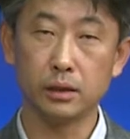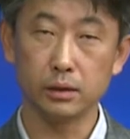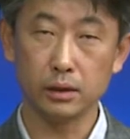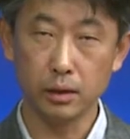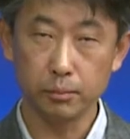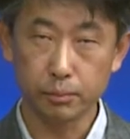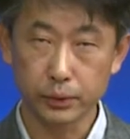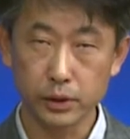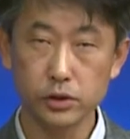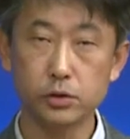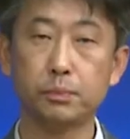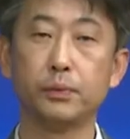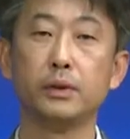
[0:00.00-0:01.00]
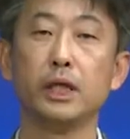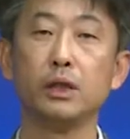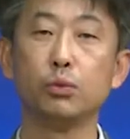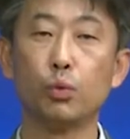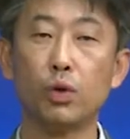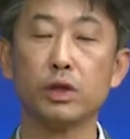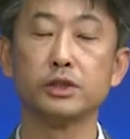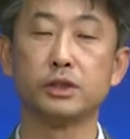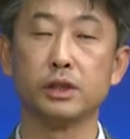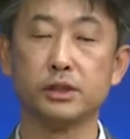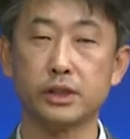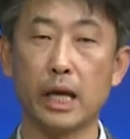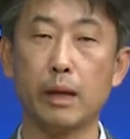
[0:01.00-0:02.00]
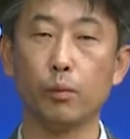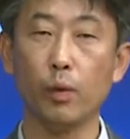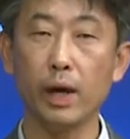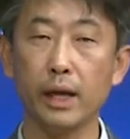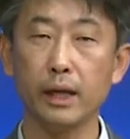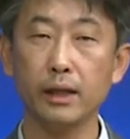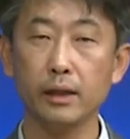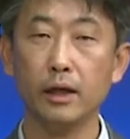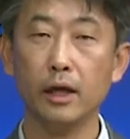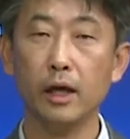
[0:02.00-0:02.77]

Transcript: in principle, it works the same way,